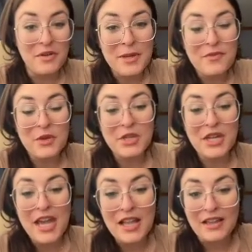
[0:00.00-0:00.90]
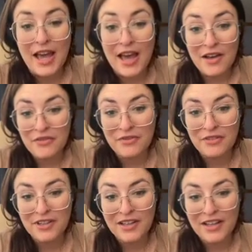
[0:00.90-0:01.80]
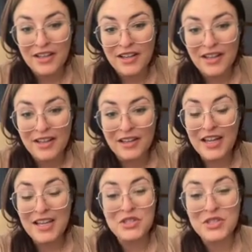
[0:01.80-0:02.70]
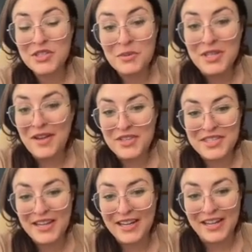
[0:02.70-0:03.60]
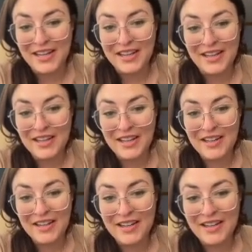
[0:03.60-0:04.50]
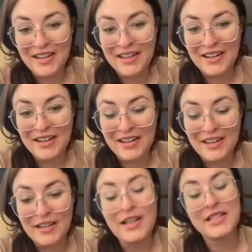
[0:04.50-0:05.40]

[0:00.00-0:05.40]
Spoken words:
mean, if you can't laugh, like it's just so literally, like I will be screaming my head off if I'm not laughing.